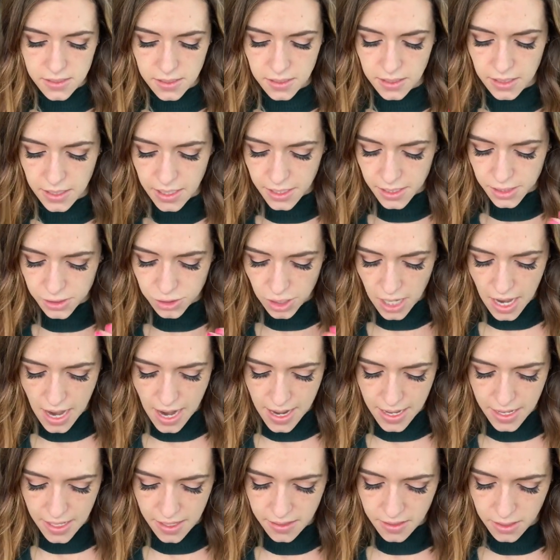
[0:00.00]
let it
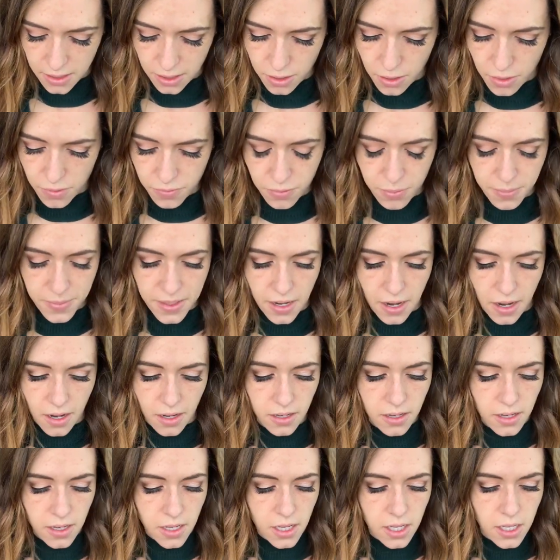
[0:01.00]
dry and then go from there.